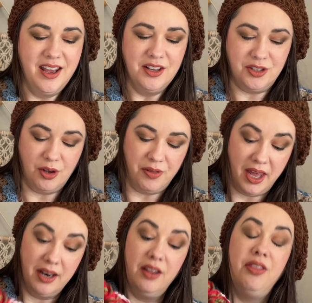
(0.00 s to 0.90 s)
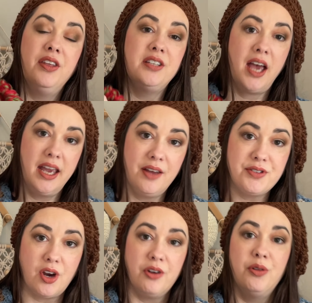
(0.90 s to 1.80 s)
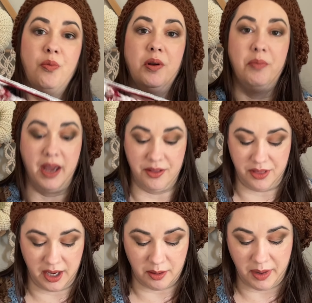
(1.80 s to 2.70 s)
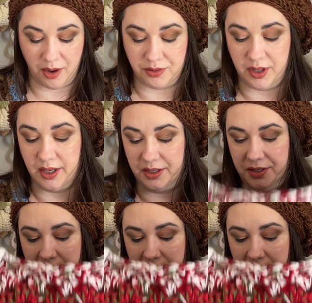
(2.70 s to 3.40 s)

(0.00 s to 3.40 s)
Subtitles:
So that the tie-offs are the one bad thing about this,